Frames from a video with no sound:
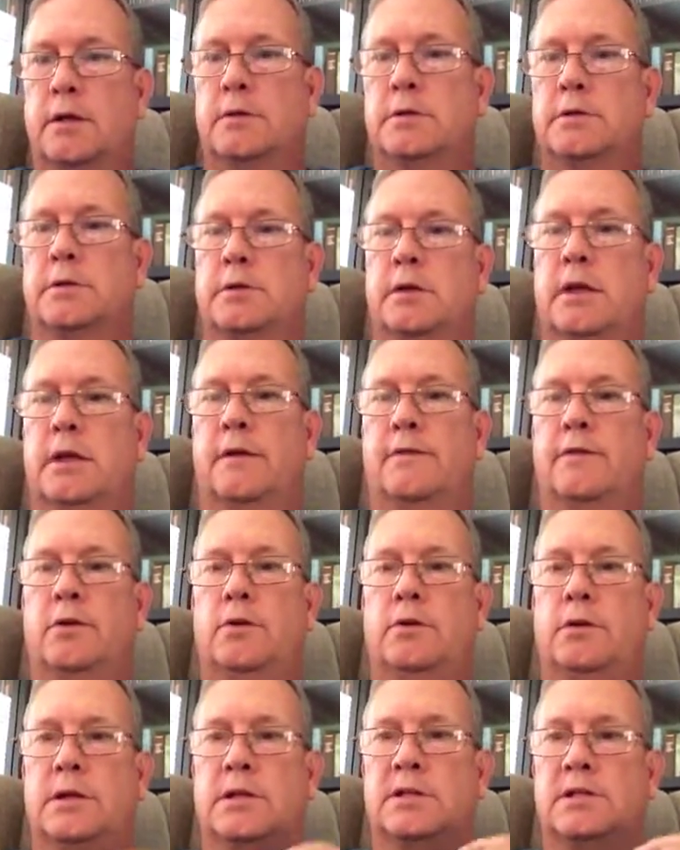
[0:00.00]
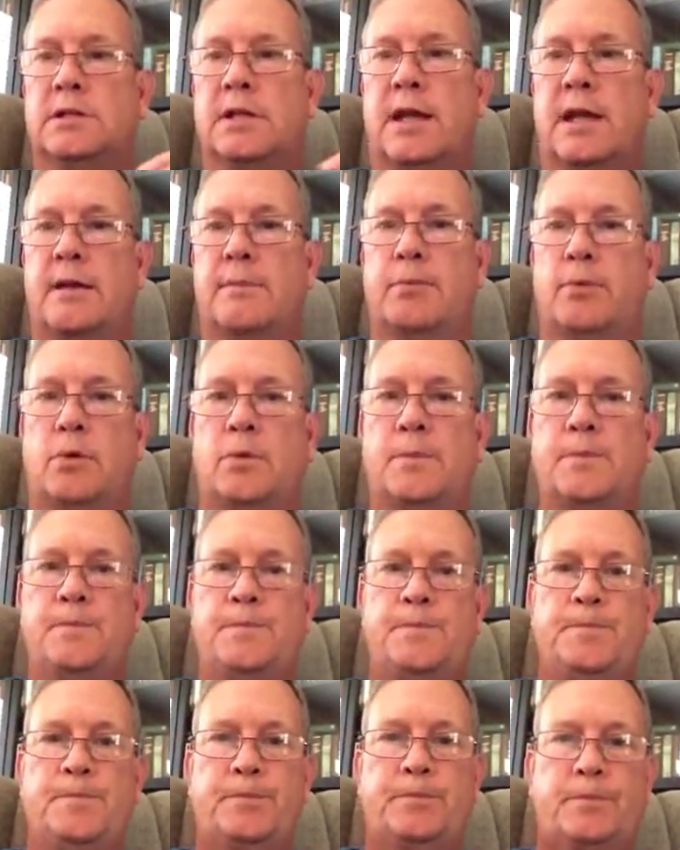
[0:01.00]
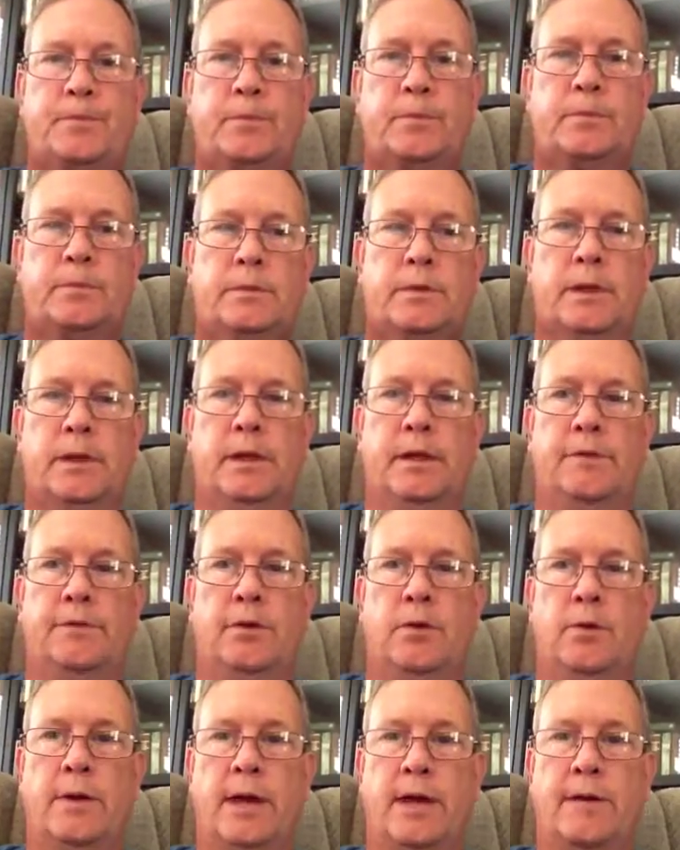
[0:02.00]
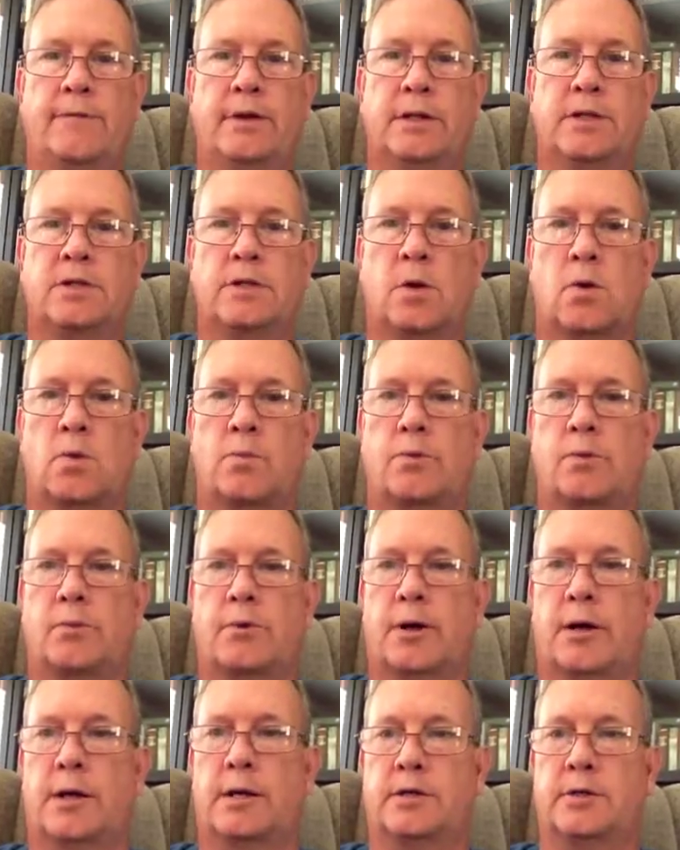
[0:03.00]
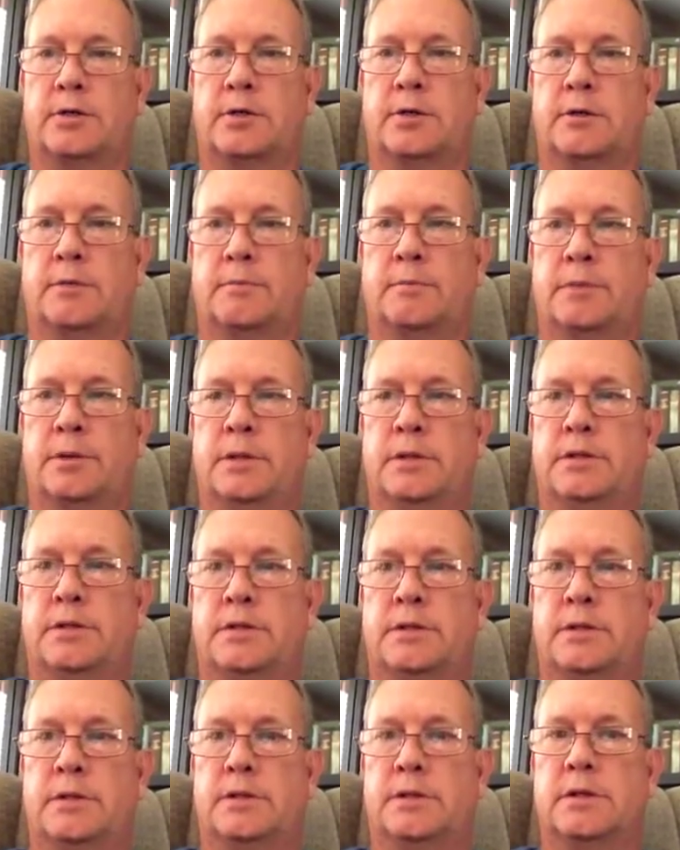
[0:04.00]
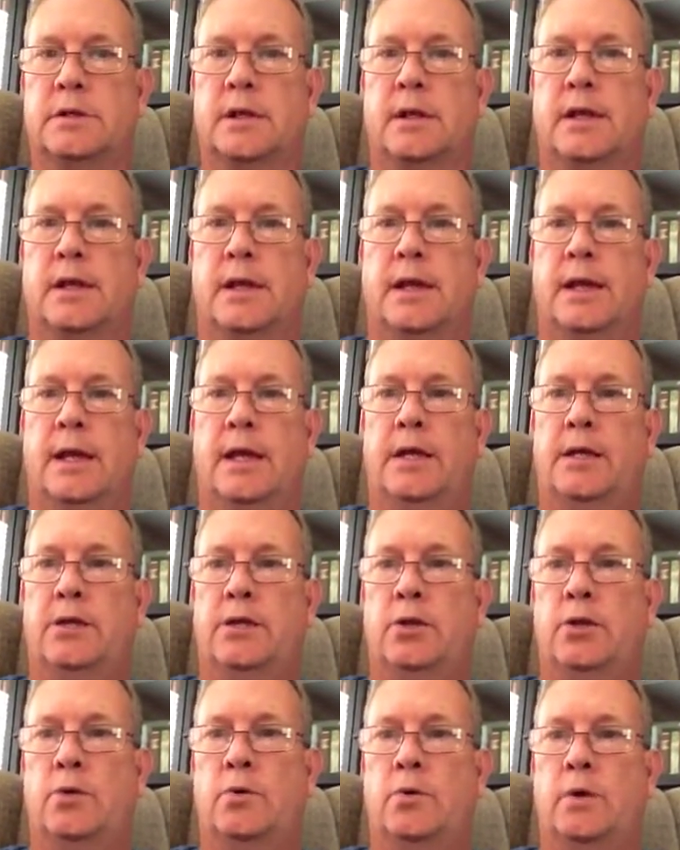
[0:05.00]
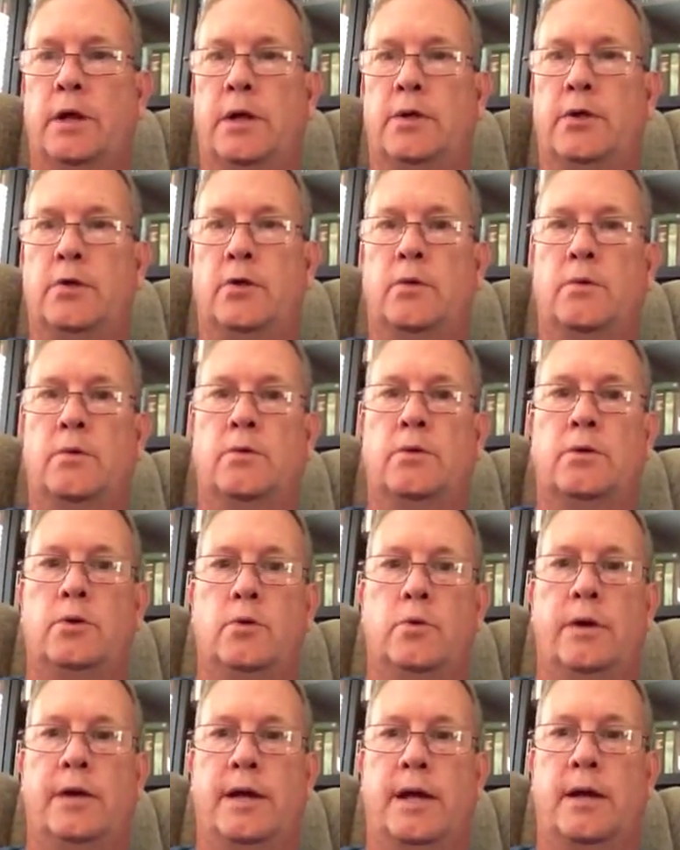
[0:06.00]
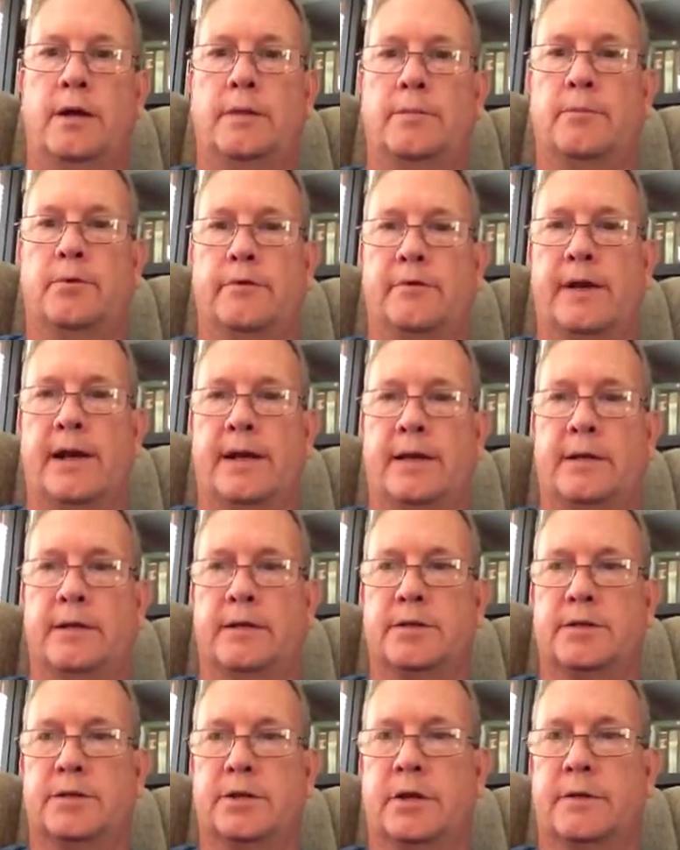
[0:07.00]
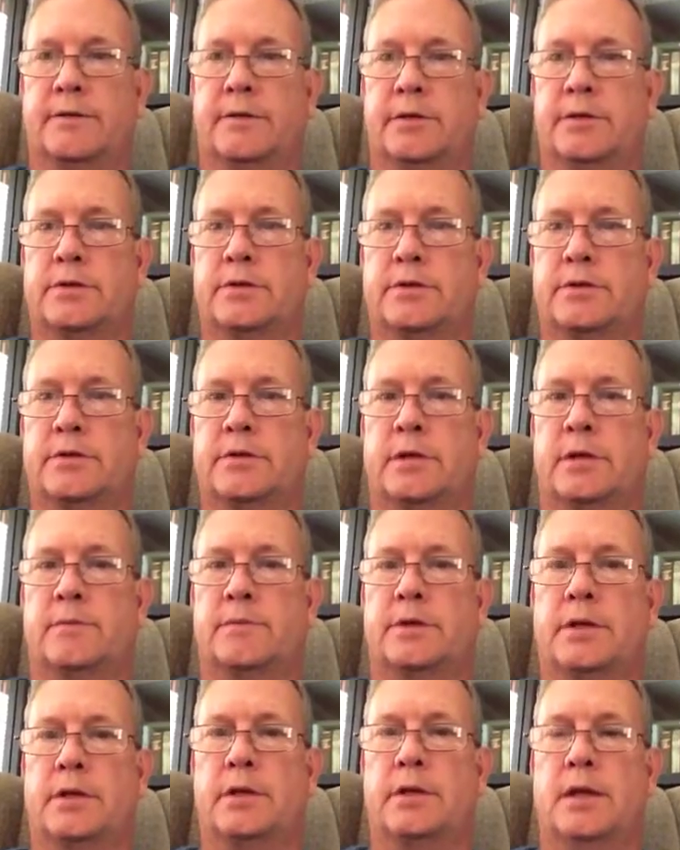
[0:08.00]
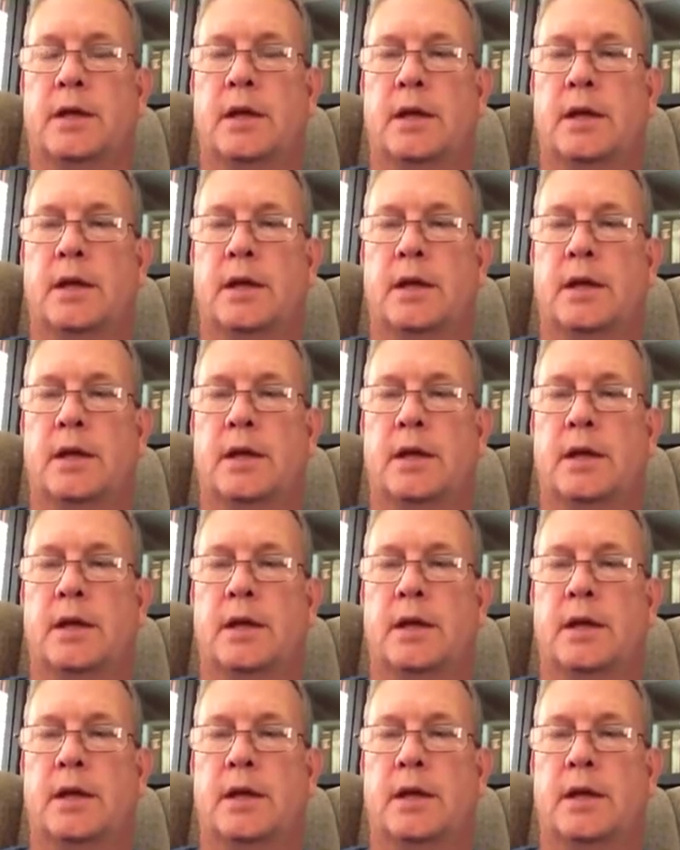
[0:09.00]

So to give you an example, if you have a sole proprietorship business and you went out and provided a service or something,